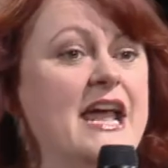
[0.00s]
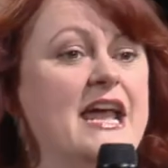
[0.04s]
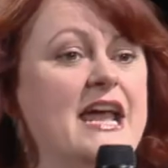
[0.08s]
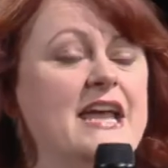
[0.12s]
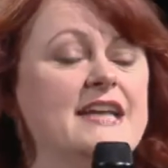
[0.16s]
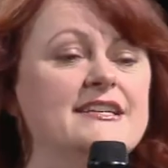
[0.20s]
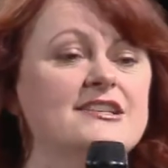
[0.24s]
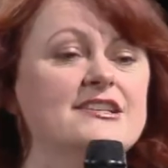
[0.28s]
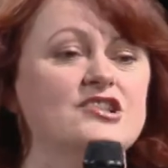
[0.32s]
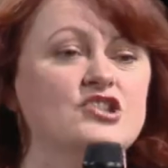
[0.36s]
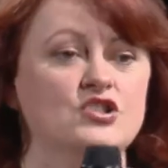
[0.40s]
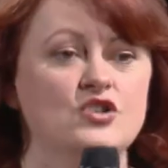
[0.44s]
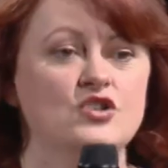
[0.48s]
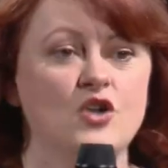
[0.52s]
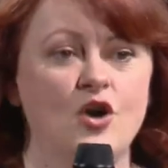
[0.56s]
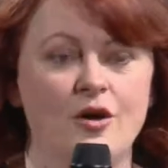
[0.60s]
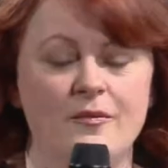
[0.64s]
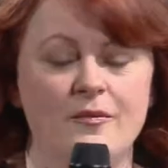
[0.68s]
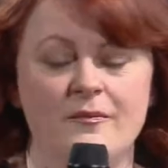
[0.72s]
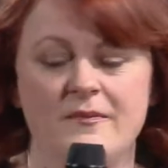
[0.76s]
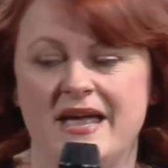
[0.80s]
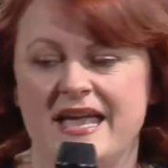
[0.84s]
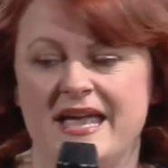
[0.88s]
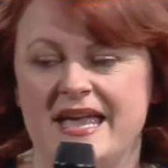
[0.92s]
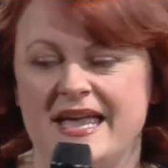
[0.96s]
does not
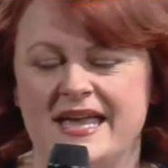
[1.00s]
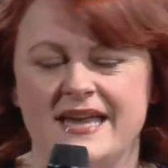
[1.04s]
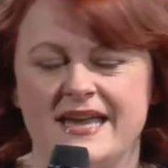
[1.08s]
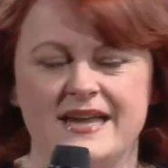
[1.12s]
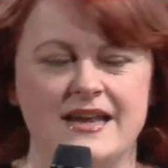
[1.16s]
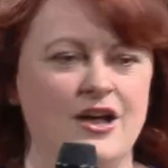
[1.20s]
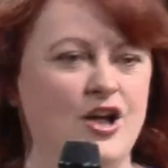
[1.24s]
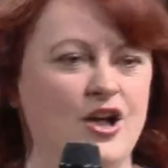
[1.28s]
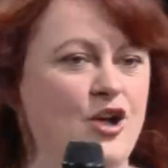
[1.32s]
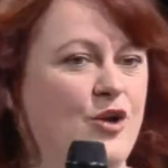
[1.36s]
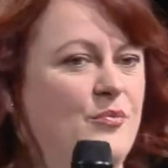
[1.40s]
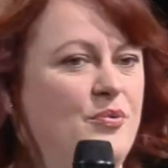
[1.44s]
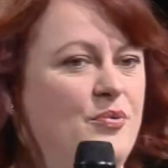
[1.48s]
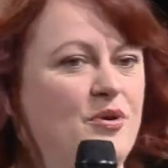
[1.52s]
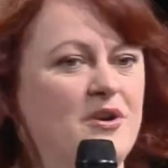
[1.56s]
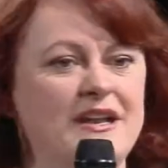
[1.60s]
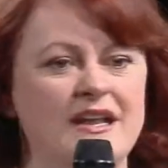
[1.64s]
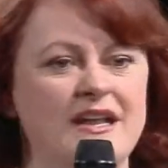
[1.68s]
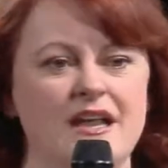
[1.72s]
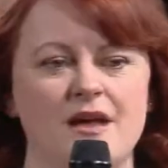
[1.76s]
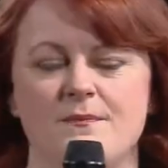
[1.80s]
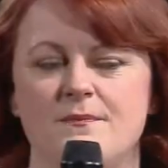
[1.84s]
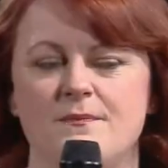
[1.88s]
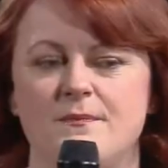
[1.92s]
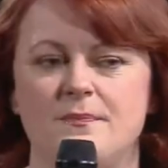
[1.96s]
mean putting
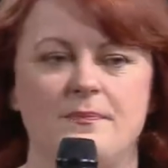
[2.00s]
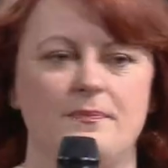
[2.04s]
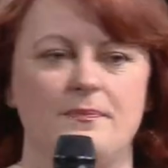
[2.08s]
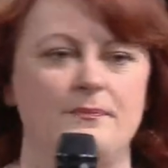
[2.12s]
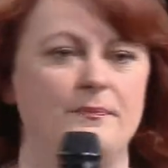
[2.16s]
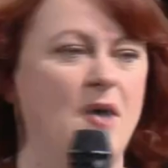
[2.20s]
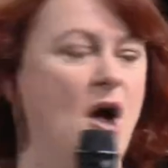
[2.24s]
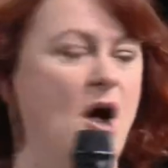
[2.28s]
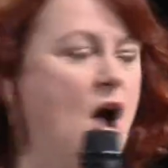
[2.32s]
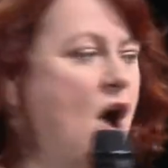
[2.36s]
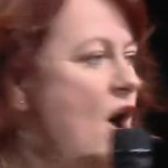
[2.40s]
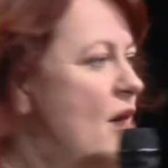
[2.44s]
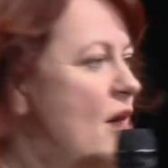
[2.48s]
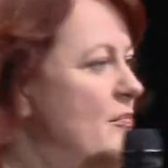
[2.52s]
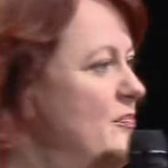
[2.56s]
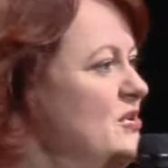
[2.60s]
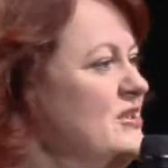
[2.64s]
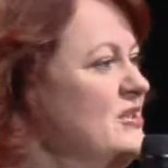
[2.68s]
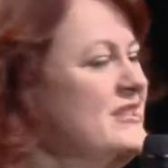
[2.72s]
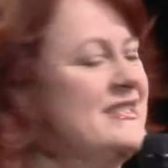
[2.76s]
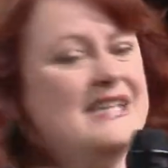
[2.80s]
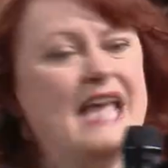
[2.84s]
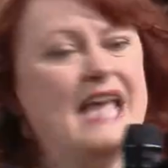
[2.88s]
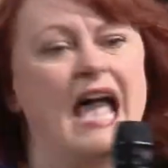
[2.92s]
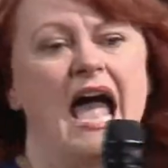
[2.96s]
a
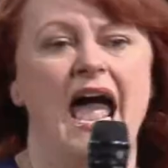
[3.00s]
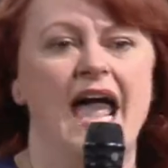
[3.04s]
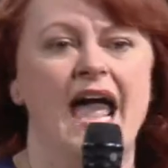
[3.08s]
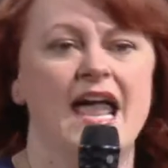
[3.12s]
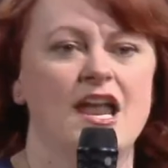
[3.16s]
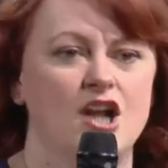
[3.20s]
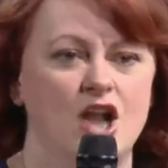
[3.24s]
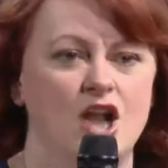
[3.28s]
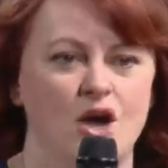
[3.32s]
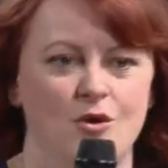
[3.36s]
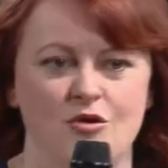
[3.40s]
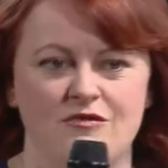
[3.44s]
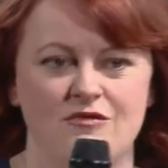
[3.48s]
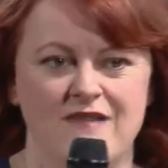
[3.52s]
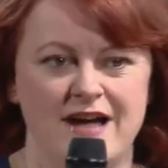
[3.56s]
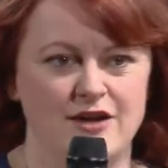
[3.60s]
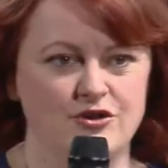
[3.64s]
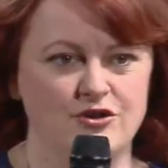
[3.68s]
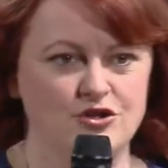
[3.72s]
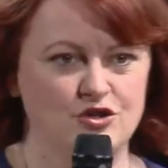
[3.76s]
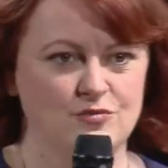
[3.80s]
purpose halo around your